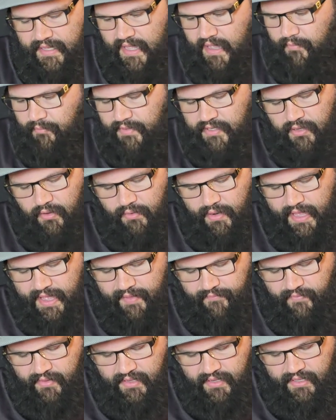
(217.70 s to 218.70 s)
Yeah, we don't
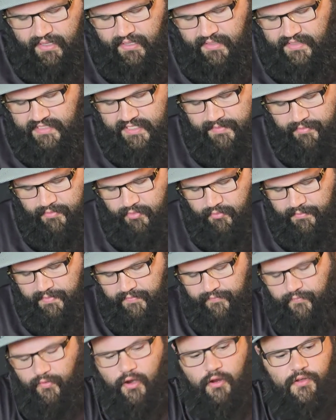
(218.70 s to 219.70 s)
have any typical
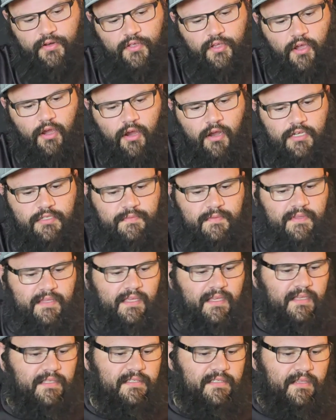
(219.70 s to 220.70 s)
Mcfarlane cards with
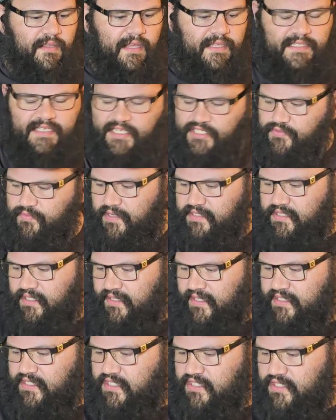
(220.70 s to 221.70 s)
these, so that's interesting.